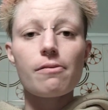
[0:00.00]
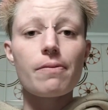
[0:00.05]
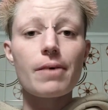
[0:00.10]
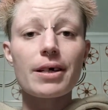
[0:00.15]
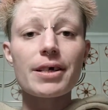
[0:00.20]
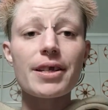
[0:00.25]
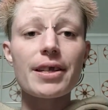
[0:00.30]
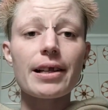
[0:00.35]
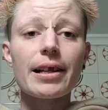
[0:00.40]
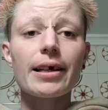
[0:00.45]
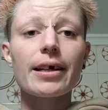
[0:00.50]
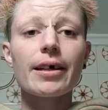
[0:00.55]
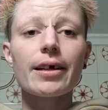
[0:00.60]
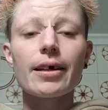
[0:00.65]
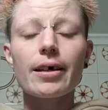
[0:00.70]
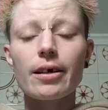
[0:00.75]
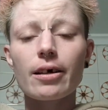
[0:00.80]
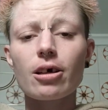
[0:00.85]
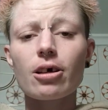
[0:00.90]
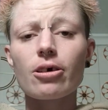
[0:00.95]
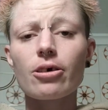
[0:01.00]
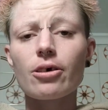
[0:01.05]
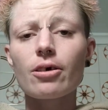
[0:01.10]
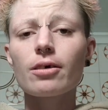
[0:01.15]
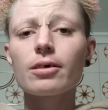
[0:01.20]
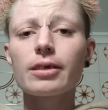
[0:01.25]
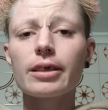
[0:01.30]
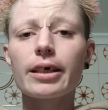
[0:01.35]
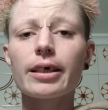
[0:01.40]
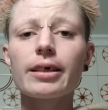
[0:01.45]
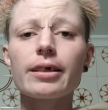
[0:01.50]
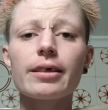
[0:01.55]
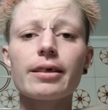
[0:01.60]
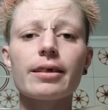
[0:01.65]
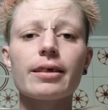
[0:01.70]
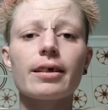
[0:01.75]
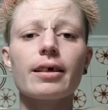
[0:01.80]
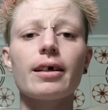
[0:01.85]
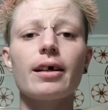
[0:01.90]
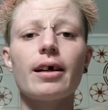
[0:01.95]
Firstly, you'll need
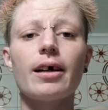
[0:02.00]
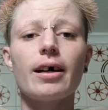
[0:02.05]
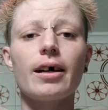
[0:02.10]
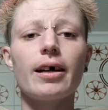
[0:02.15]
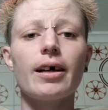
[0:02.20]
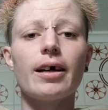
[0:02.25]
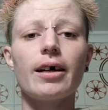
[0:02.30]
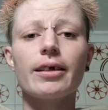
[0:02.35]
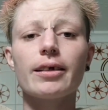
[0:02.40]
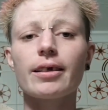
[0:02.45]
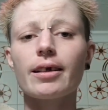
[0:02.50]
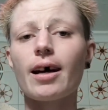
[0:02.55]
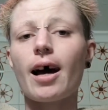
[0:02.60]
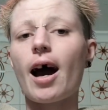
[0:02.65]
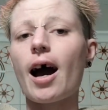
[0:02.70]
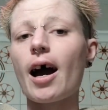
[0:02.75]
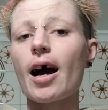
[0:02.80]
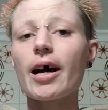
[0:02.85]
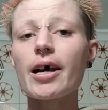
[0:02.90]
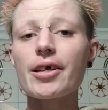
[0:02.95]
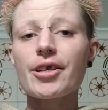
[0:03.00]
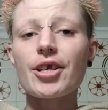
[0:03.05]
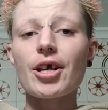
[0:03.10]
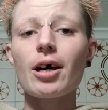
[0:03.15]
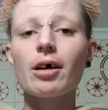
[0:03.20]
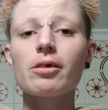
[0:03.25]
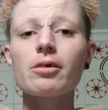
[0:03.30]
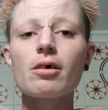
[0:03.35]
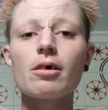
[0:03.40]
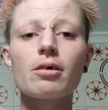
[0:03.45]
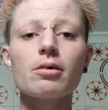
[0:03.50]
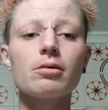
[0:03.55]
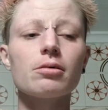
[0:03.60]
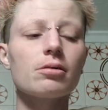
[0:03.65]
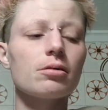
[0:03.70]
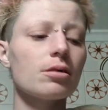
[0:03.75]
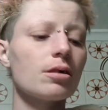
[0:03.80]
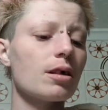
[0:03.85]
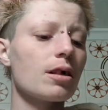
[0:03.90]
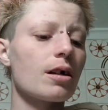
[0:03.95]
an
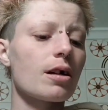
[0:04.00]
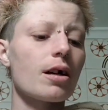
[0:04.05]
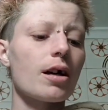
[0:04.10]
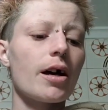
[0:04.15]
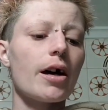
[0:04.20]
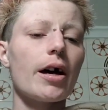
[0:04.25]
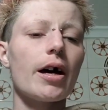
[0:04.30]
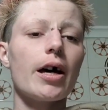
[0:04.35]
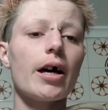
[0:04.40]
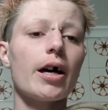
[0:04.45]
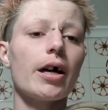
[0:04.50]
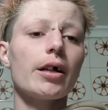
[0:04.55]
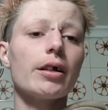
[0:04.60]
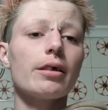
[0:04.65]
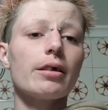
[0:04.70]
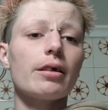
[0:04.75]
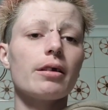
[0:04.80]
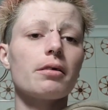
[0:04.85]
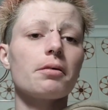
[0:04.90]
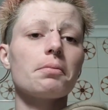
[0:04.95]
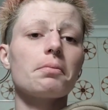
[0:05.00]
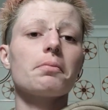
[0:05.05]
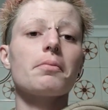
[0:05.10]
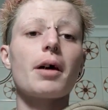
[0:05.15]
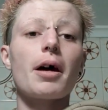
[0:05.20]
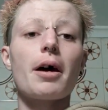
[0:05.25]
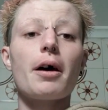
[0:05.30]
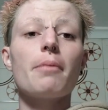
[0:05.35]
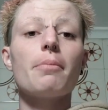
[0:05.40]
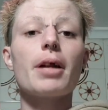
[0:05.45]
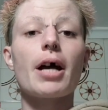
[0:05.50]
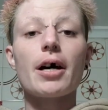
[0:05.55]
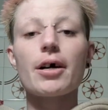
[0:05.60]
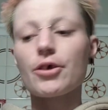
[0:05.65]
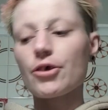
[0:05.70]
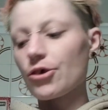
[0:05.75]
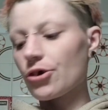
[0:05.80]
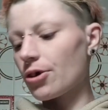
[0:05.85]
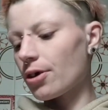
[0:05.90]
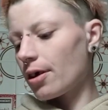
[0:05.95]
eyeshadow and a
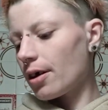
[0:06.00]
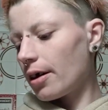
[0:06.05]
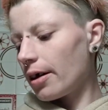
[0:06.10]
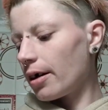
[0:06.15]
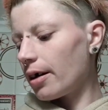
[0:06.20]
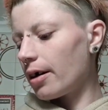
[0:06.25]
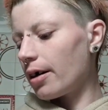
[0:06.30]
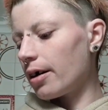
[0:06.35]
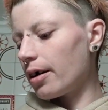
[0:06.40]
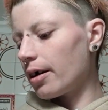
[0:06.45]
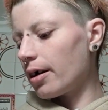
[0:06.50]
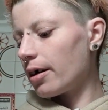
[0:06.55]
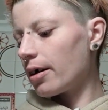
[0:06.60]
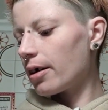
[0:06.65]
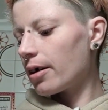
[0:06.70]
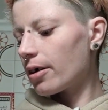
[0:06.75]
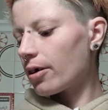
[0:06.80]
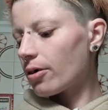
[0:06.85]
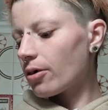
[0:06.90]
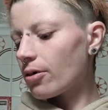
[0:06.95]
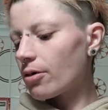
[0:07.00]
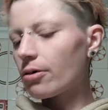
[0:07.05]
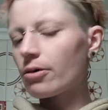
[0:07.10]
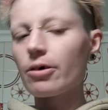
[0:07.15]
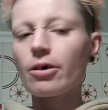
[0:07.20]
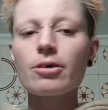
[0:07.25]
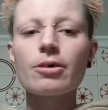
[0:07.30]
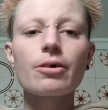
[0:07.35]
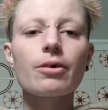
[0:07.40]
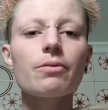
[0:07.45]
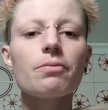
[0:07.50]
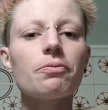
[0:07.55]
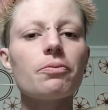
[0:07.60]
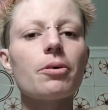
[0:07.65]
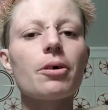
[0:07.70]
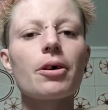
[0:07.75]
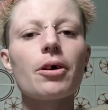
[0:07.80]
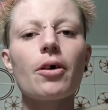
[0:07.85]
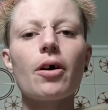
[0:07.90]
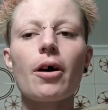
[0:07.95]
brush. You're going
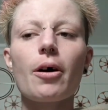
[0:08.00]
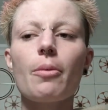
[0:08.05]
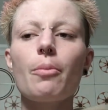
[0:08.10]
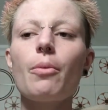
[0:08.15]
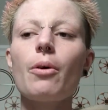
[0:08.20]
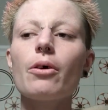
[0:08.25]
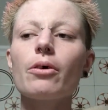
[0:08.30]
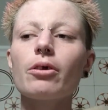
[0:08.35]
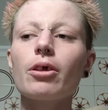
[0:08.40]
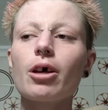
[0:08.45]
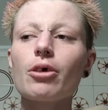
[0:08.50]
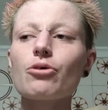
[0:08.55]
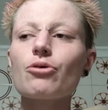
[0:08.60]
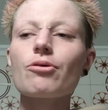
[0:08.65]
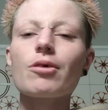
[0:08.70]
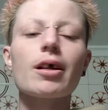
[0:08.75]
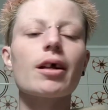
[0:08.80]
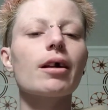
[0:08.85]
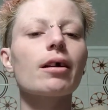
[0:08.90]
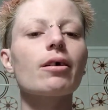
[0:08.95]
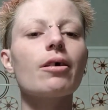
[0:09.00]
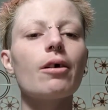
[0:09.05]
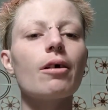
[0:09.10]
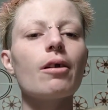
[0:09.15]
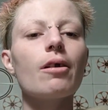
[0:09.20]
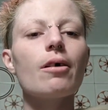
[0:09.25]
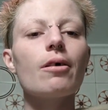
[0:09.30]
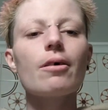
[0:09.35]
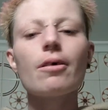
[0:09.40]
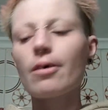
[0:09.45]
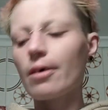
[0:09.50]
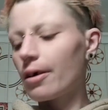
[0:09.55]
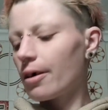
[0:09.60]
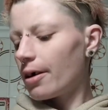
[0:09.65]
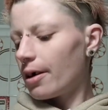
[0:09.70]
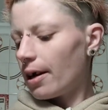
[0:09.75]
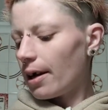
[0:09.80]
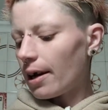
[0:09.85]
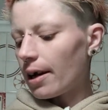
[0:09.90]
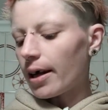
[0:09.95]
for a more natural color
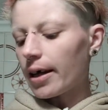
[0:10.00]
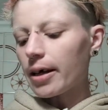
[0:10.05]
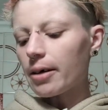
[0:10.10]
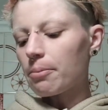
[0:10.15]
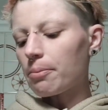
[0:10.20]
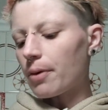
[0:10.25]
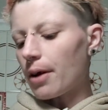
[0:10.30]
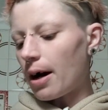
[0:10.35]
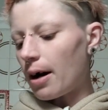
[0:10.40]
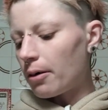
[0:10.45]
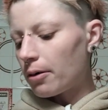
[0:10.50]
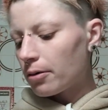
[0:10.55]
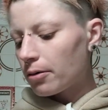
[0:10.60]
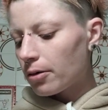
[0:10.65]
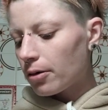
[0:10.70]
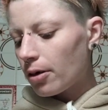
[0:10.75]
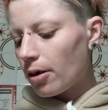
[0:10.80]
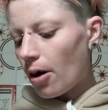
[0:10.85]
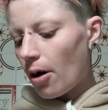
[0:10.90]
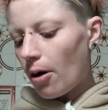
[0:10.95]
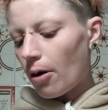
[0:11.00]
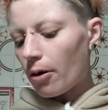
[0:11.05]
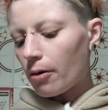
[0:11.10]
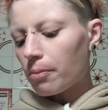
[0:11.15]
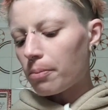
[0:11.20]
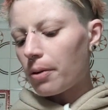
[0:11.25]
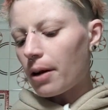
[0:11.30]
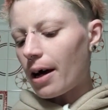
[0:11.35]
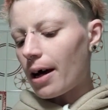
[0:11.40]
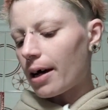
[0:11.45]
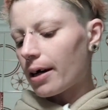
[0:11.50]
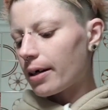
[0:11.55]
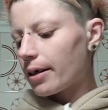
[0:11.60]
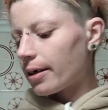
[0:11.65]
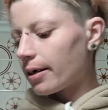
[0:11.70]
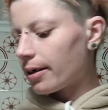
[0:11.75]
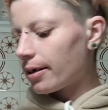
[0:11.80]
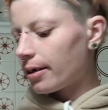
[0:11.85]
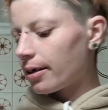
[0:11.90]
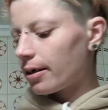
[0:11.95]
like brown or
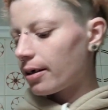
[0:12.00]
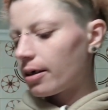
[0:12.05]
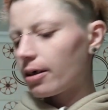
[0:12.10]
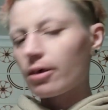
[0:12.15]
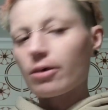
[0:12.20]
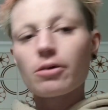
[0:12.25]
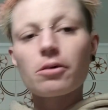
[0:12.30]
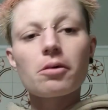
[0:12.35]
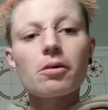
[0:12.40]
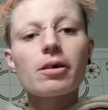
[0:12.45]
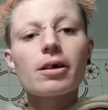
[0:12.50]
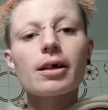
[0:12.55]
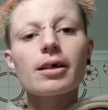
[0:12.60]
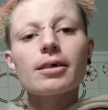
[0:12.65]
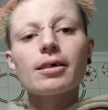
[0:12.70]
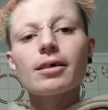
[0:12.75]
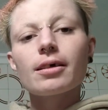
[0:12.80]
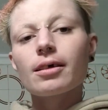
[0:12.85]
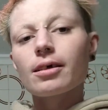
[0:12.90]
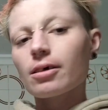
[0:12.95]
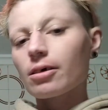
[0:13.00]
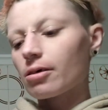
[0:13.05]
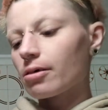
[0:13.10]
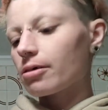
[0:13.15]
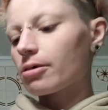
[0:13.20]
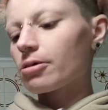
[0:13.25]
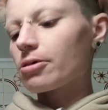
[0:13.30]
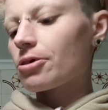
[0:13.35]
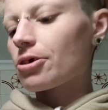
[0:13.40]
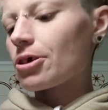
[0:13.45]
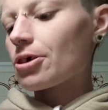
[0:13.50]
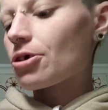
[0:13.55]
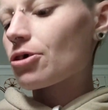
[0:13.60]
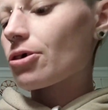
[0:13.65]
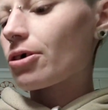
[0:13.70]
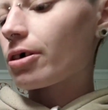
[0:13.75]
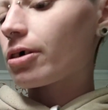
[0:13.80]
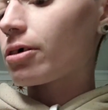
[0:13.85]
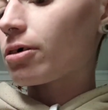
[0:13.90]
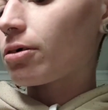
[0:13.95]
black. You're just
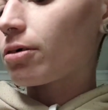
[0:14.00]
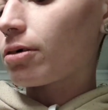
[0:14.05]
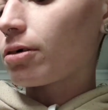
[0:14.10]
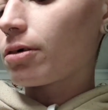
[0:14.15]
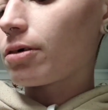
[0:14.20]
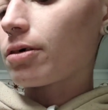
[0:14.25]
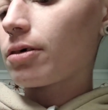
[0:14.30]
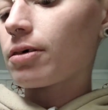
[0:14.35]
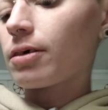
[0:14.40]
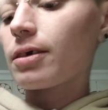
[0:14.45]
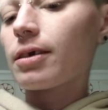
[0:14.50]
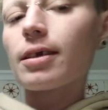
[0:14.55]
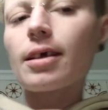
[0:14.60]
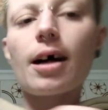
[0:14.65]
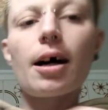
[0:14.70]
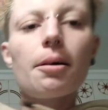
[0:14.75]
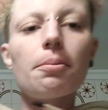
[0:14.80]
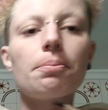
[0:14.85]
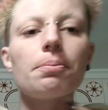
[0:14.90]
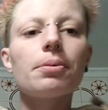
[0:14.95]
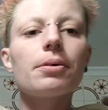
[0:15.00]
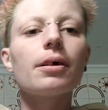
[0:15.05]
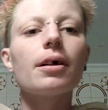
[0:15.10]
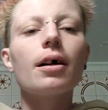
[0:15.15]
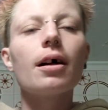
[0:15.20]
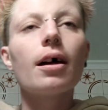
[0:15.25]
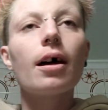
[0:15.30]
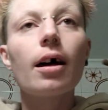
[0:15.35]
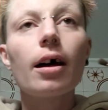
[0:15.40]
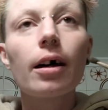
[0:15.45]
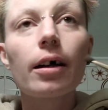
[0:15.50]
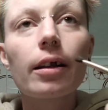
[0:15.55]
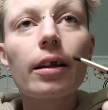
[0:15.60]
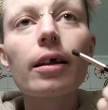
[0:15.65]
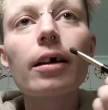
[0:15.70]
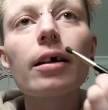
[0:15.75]
going to tap and